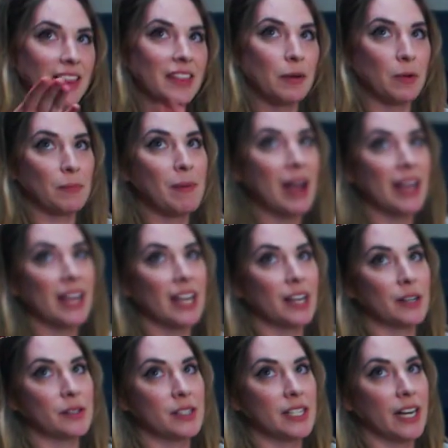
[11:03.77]
when my hand
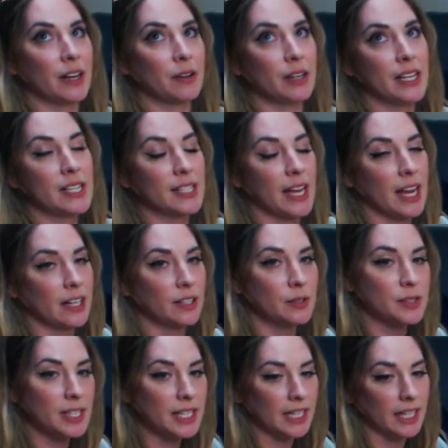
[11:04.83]
goes down, his hand goes
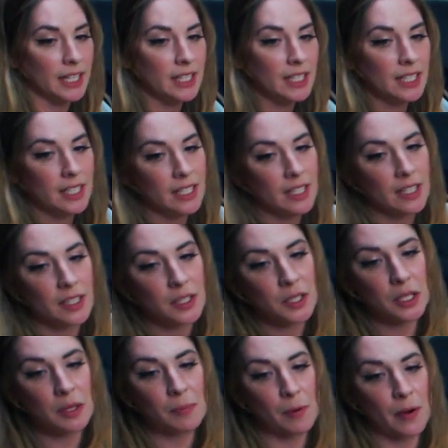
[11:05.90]
in it, to
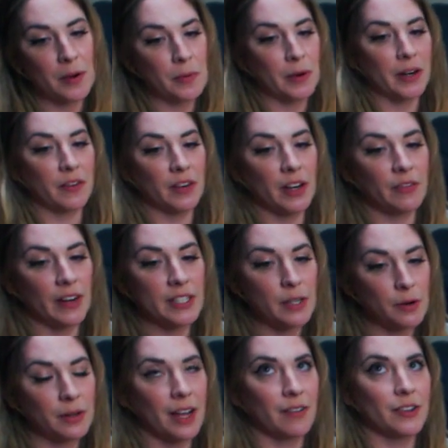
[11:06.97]
the point where even if I
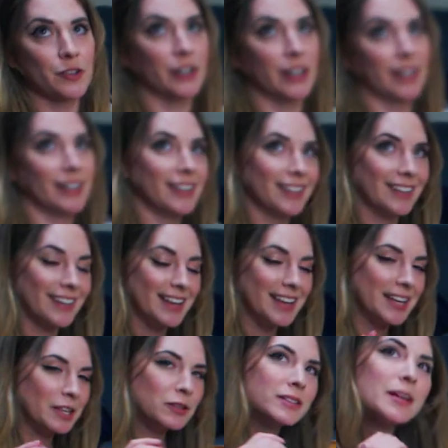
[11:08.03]
don't have a treat,
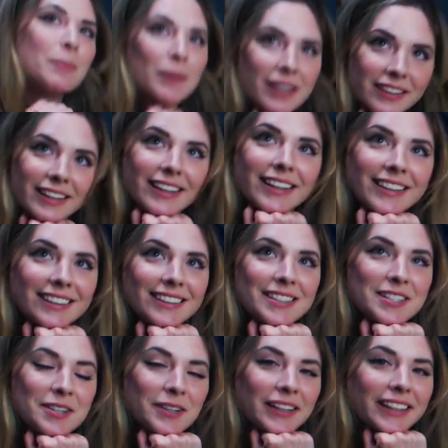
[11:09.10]
he'll typically
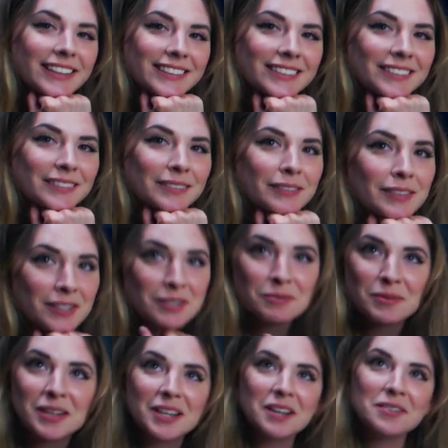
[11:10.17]
do it, which is
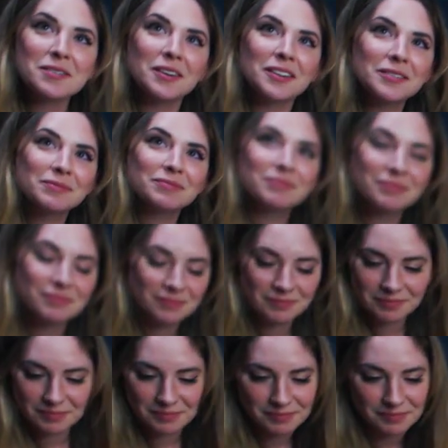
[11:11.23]
really cool.
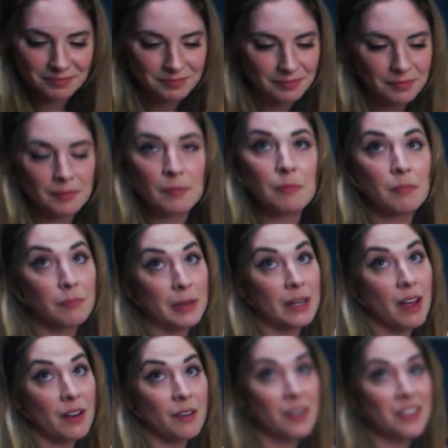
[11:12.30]
But
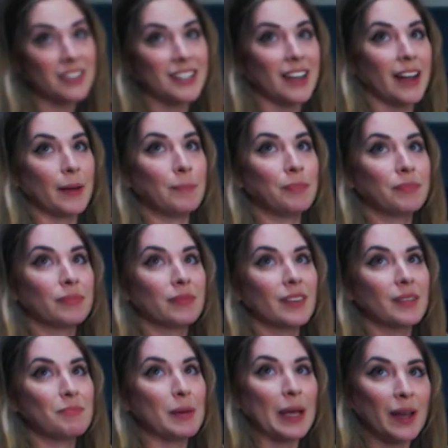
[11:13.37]
not all the time,
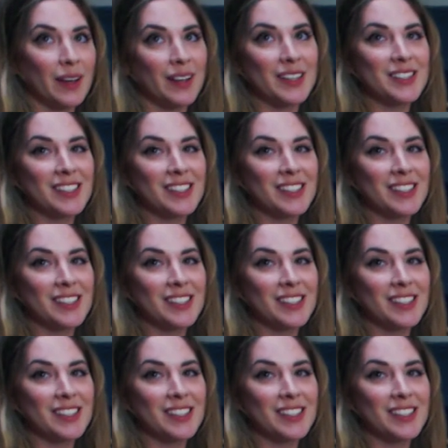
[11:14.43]
because